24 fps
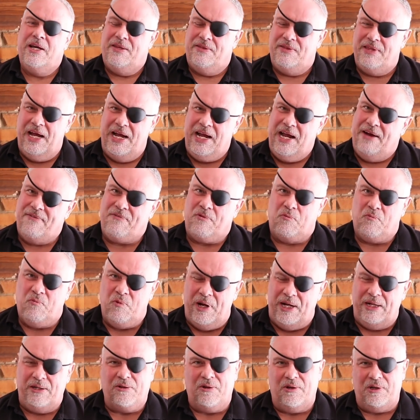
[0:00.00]
They have a
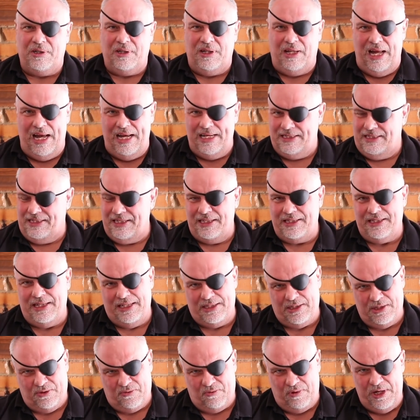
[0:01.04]
regular classic
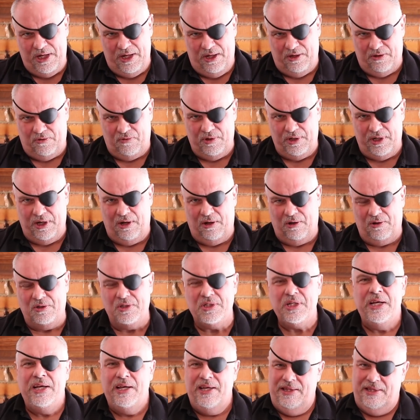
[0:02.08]
that's $300.